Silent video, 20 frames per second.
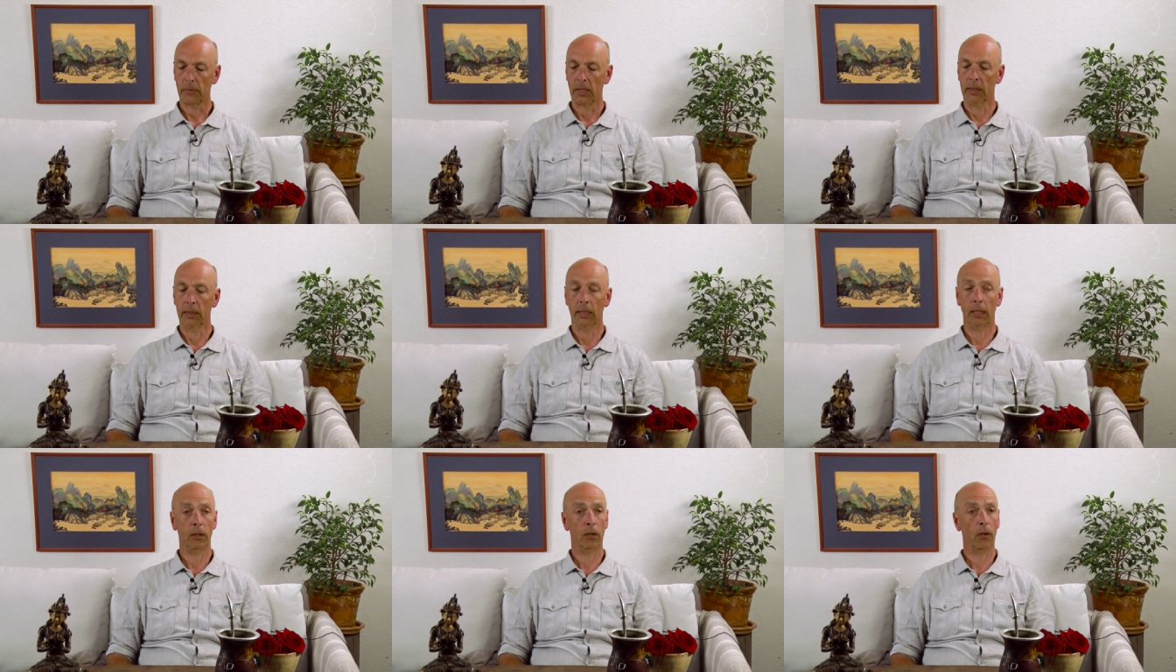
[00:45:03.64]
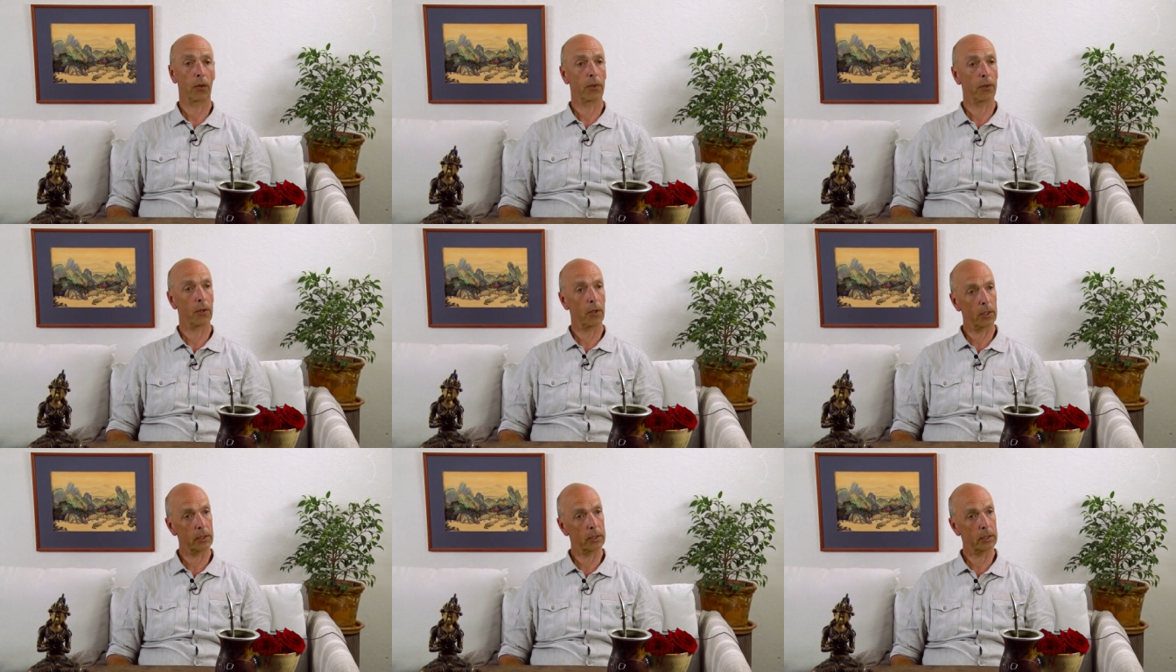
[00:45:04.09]
Then the
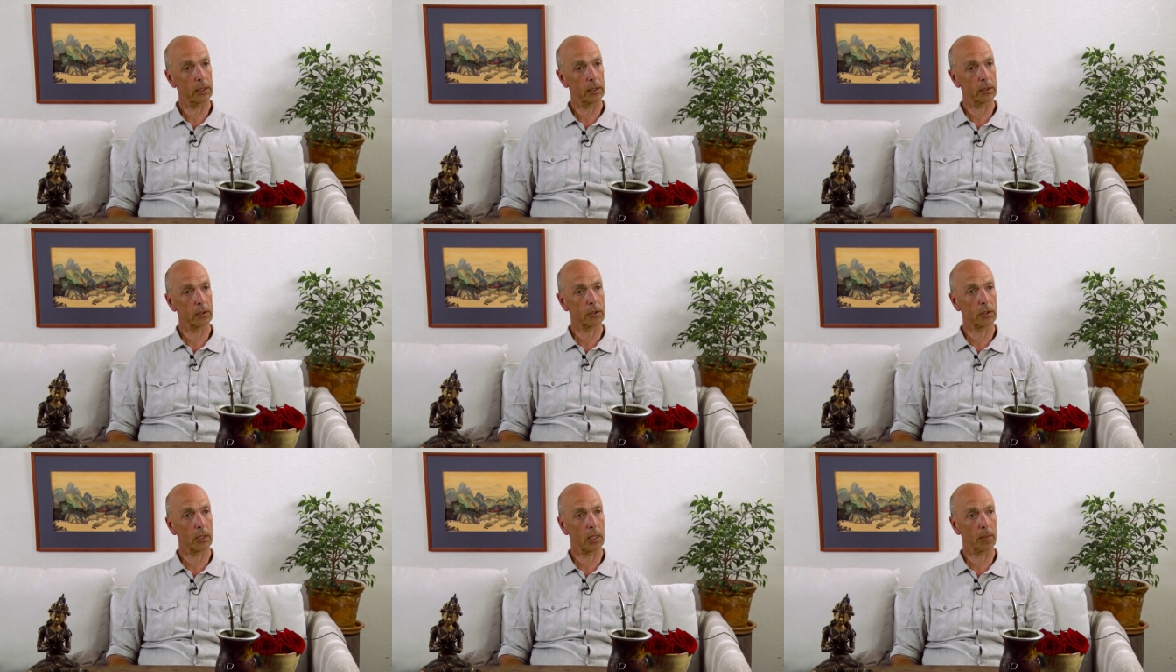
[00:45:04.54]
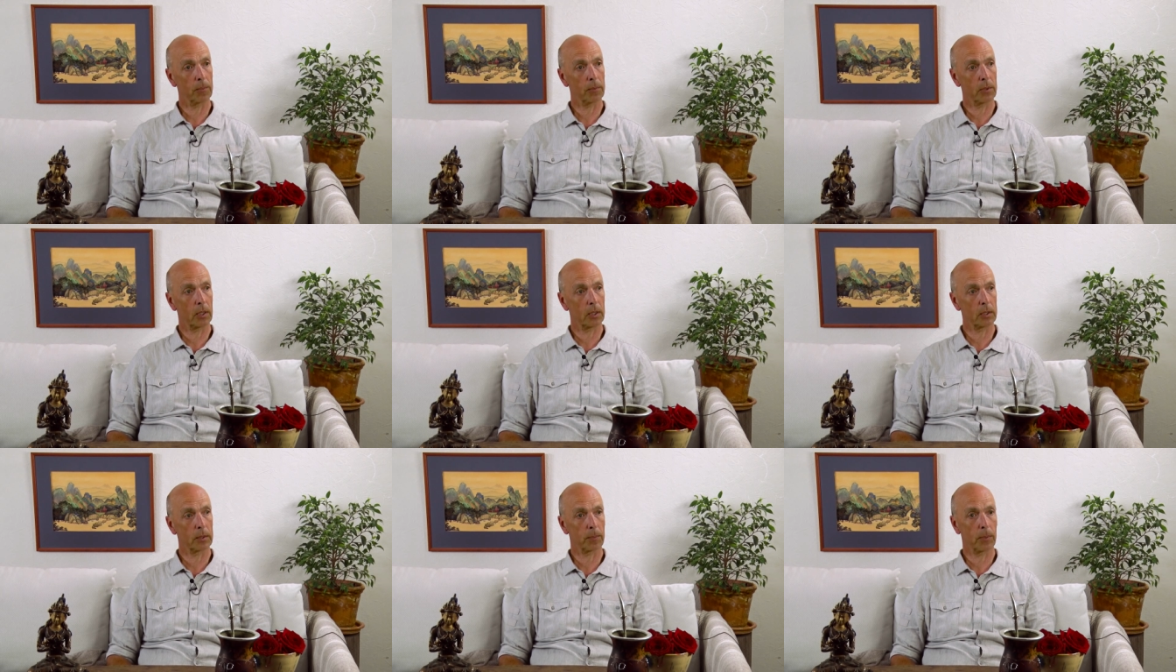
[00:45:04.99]
13th
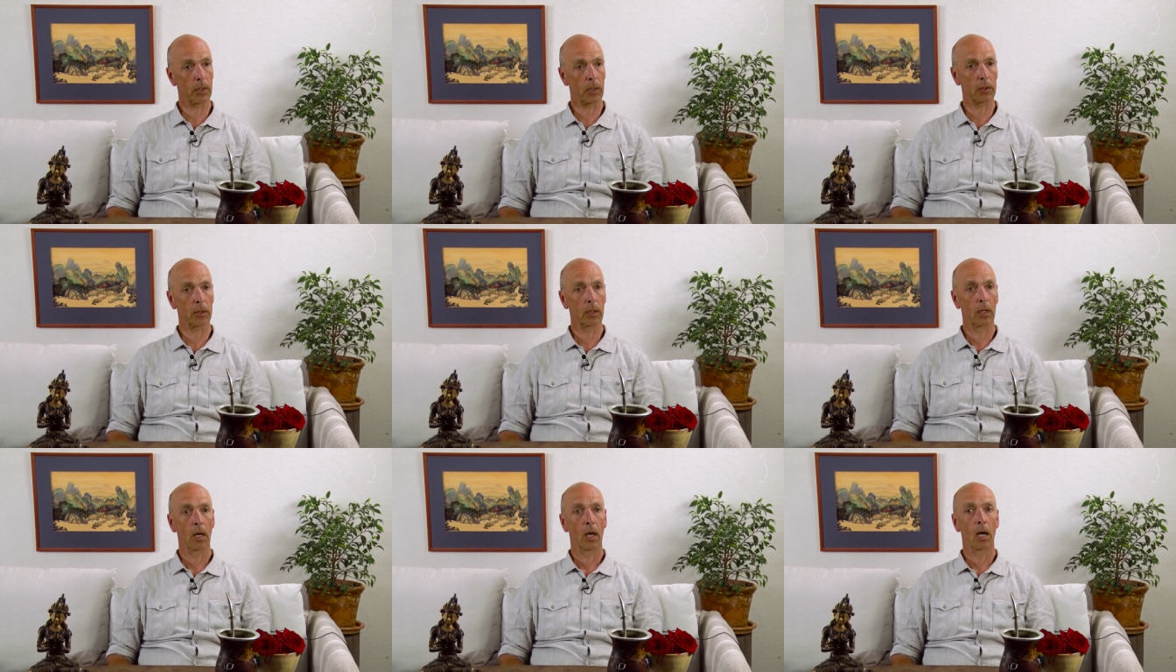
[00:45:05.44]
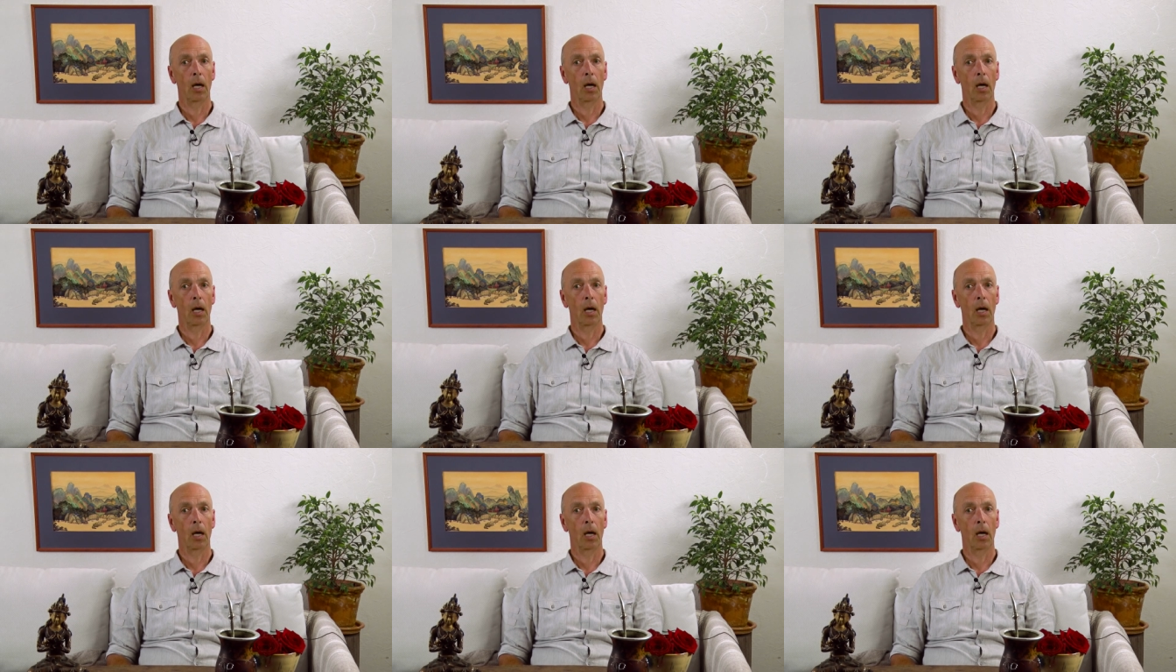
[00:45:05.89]
chapter is about